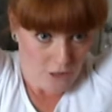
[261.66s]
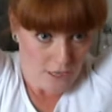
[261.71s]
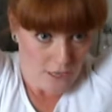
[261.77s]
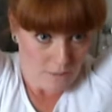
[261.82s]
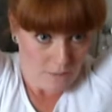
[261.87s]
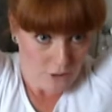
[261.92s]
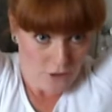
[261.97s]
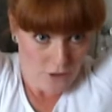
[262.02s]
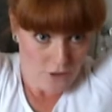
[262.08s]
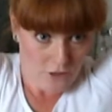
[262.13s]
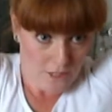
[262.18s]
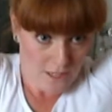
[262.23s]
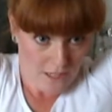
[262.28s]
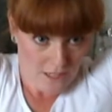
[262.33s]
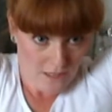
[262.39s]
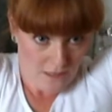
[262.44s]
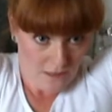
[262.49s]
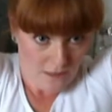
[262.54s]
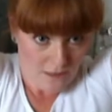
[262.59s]
keep
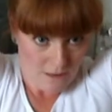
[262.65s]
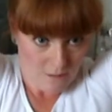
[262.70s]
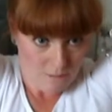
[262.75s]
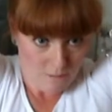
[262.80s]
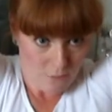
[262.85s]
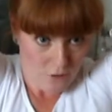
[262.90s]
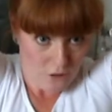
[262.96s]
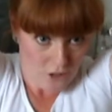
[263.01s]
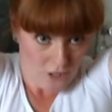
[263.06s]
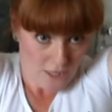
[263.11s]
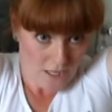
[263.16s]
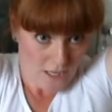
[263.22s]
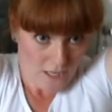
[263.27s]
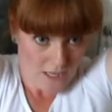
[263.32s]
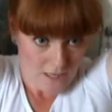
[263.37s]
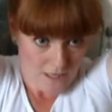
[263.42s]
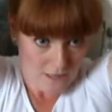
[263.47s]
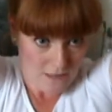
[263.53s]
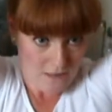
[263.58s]
turning, pushing
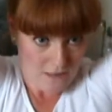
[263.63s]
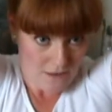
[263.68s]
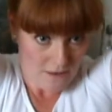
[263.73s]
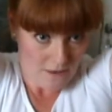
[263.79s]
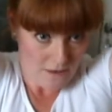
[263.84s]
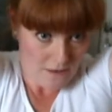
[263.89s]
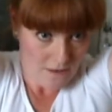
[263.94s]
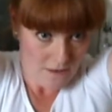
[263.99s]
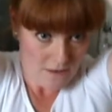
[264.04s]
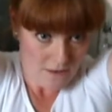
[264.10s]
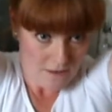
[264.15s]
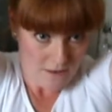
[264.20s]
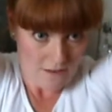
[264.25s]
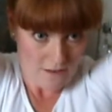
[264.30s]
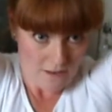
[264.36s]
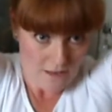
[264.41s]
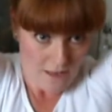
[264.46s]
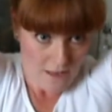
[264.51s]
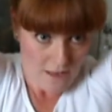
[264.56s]
in
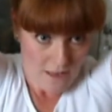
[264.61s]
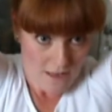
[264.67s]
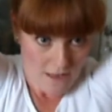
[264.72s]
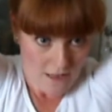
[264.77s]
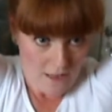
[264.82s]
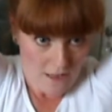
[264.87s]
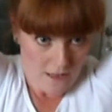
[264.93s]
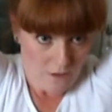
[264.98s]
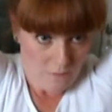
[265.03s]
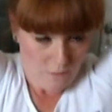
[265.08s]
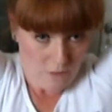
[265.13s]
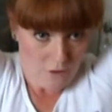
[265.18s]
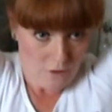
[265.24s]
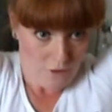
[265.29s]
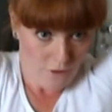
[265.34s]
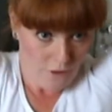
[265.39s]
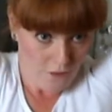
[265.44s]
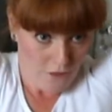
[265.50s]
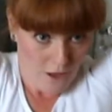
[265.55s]
with
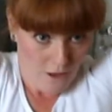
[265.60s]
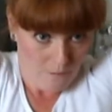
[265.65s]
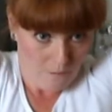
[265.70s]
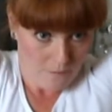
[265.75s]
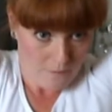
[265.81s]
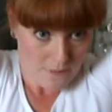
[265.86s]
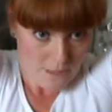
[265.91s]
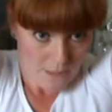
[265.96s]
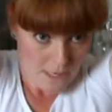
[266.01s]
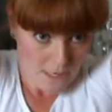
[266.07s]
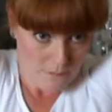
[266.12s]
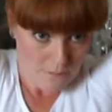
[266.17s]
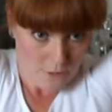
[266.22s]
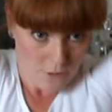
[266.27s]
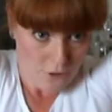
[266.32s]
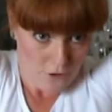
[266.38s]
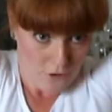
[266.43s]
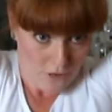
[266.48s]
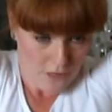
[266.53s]
your thumbs, keep
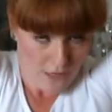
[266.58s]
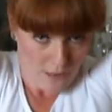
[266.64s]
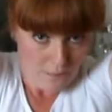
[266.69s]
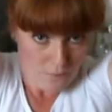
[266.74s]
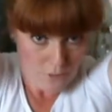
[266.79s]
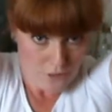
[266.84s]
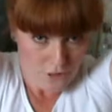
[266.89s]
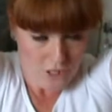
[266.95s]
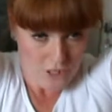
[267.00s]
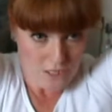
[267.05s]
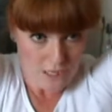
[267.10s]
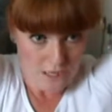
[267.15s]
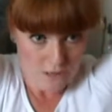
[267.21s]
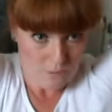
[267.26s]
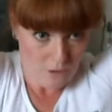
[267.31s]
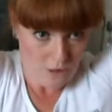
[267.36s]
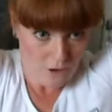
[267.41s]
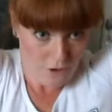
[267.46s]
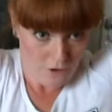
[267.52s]
turning, pushing in
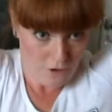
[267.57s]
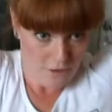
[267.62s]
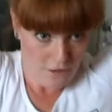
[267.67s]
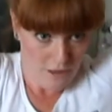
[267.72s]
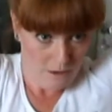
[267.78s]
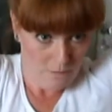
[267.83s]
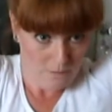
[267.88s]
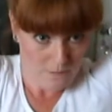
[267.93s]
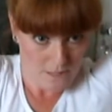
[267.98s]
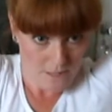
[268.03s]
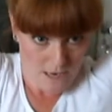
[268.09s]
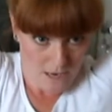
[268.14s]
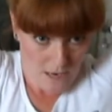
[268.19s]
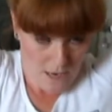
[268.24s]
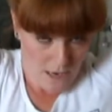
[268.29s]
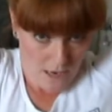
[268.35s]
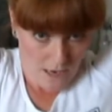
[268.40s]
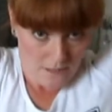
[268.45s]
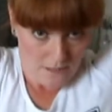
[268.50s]
with your thumbs
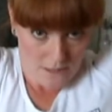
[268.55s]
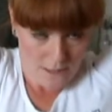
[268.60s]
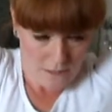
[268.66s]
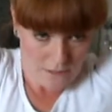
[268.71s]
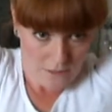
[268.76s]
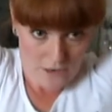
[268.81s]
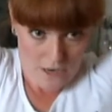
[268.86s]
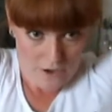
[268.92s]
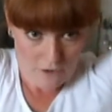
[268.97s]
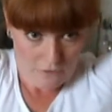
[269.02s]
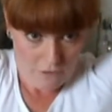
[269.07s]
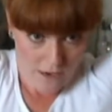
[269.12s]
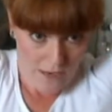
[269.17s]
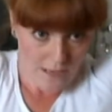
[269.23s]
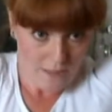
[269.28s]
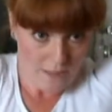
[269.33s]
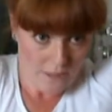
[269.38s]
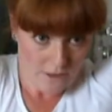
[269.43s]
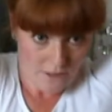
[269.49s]
until you get
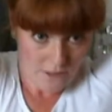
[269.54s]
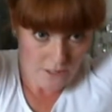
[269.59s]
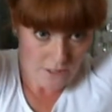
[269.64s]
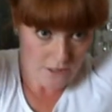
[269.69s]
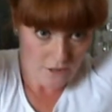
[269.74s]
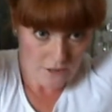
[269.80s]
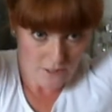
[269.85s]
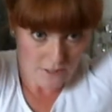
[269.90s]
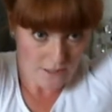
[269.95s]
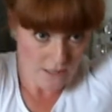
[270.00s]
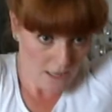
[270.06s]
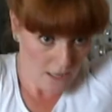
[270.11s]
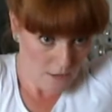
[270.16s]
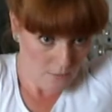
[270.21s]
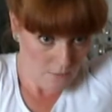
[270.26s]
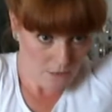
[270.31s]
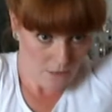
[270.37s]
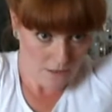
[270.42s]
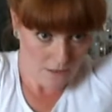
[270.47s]
right down to your
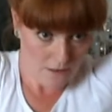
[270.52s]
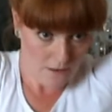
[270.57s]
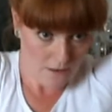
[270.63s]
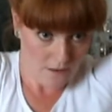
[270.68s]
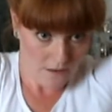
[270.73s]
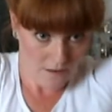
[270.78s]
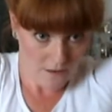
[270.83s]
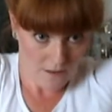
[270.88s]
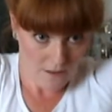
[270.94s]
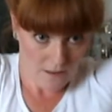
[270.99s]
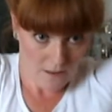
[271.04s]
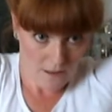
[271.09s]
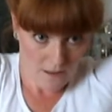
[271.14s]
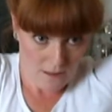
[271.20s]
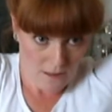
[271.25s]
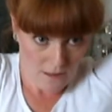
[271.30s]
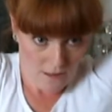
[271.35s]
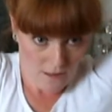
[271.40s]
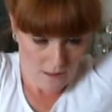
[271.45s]
scalp.
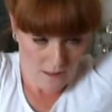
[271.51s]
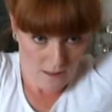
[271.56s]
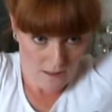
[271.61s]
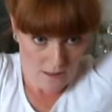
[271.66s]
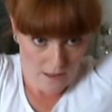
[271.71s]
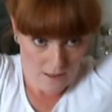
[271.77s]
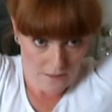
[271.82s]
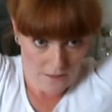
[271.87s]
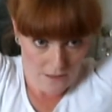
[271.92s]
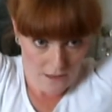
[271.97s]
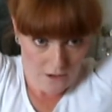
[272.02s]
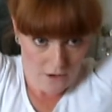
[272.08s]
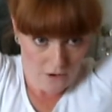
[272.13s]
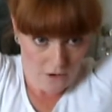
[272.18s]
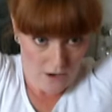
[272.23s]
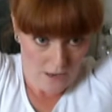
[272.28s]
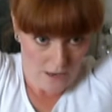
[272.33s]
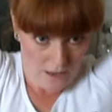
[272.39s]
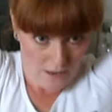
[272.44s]
And there you
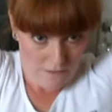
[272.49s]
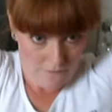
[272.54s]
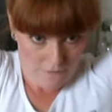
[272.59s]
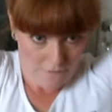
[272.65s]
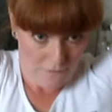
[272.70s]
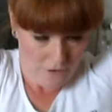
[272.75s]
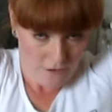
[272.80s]
have